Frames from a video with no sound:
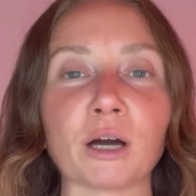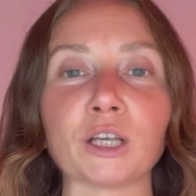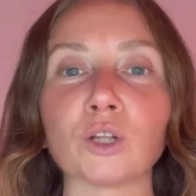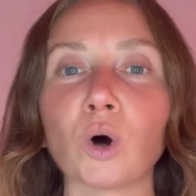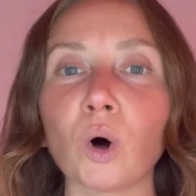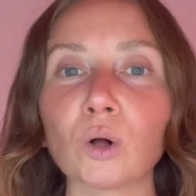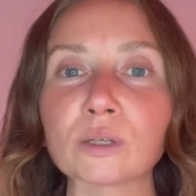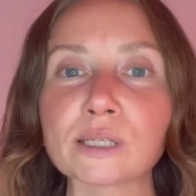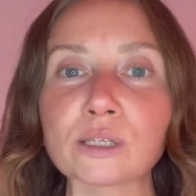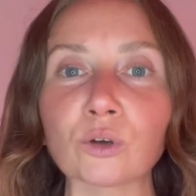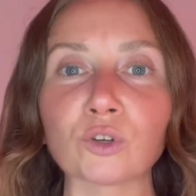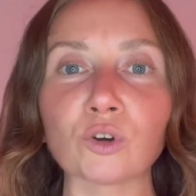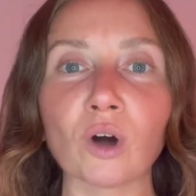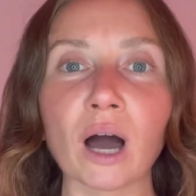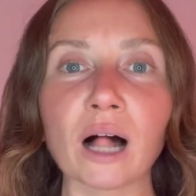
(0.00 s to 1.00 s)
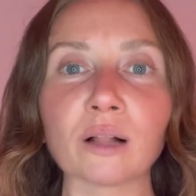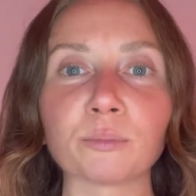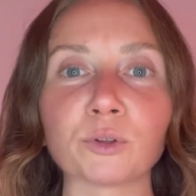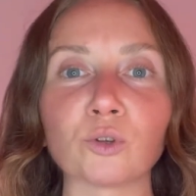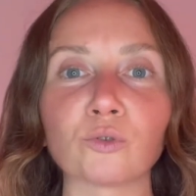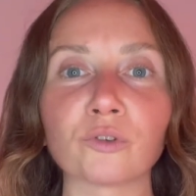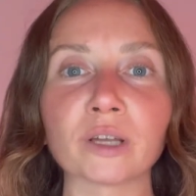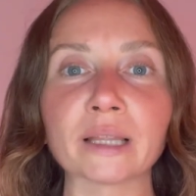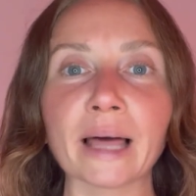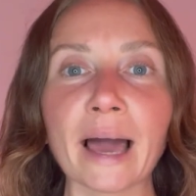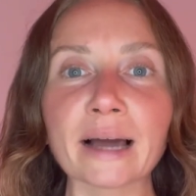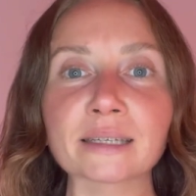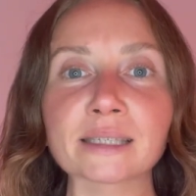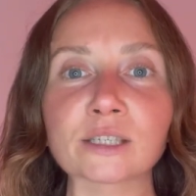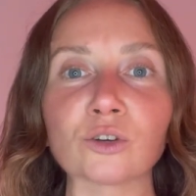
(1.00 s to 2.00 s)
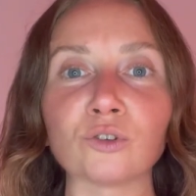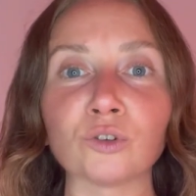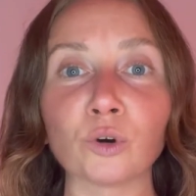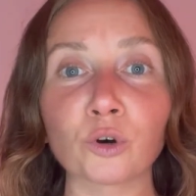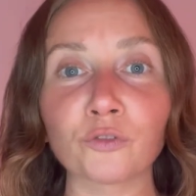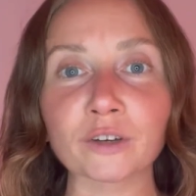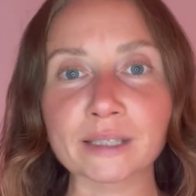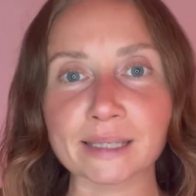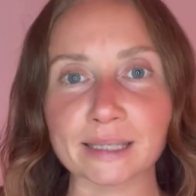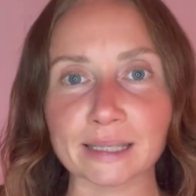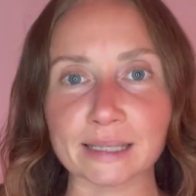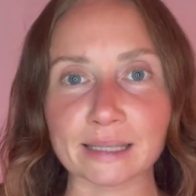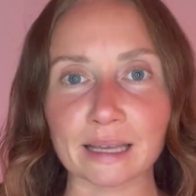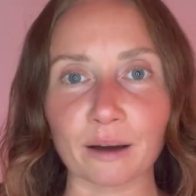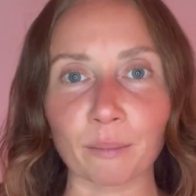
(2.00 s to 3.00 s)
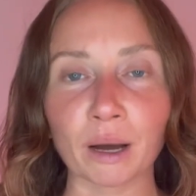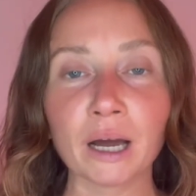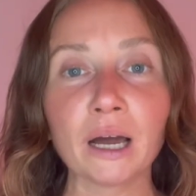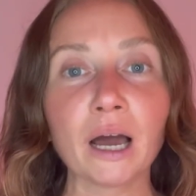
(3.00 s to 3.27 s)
and also you help to relax your nervous system.